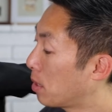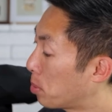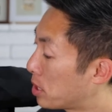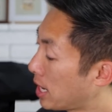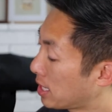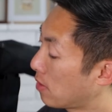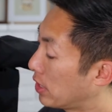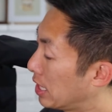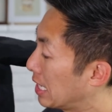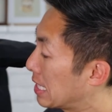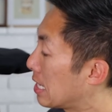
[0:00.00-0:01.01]
it protects
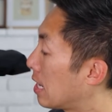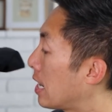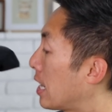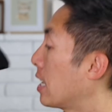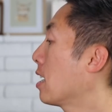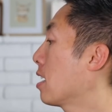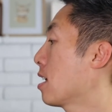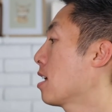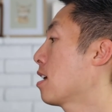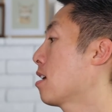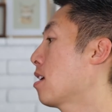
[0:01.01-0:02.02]
everything inside.
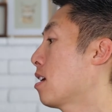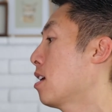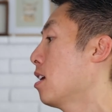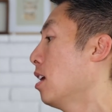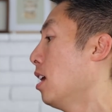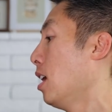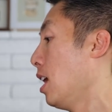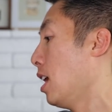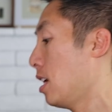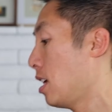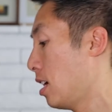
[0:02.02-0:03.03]

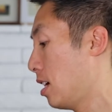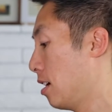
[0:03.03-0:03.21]
And